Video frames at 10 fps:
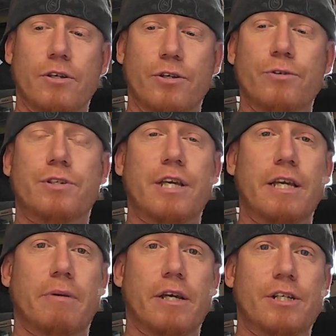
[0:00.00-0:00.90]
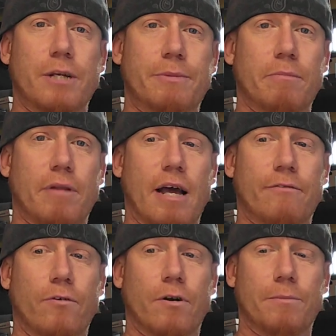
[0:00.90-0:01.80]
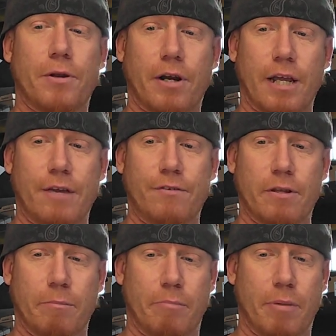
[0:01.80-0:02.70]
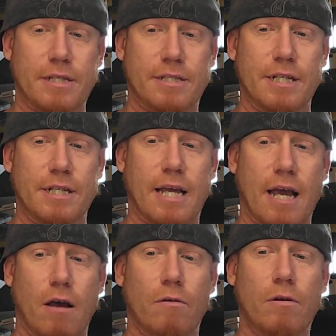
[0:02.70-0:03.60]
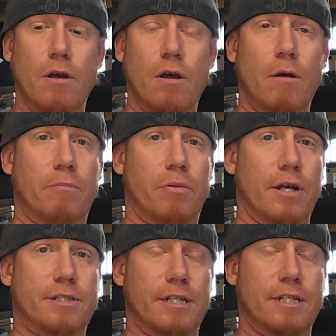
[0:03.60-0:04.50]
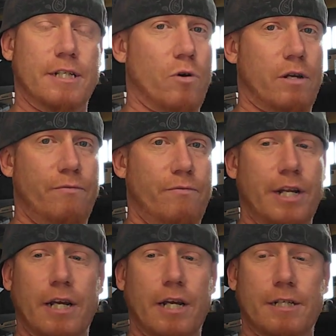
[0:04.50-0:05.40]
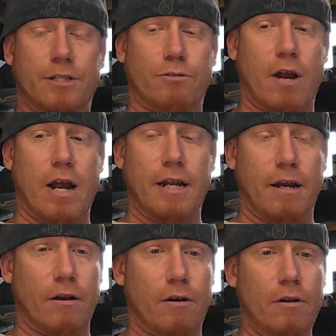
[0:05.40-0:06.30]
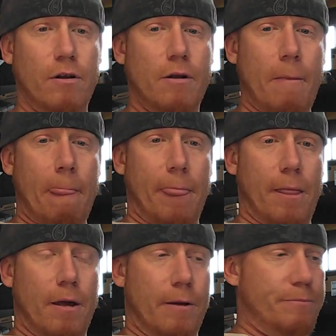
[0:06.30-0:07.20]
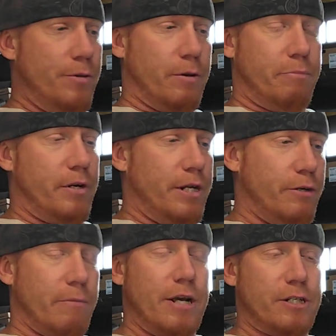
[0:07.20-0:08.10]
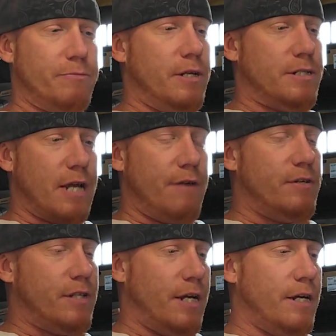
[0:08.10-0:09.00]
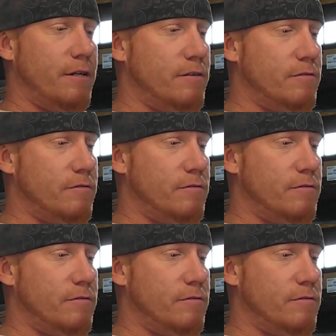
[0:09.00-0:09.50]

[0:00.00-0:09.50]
Use eBay shipping platform. They're going to give you the best discount. Plus, it's more convenient because it's right there. You can put in your measurements, everything,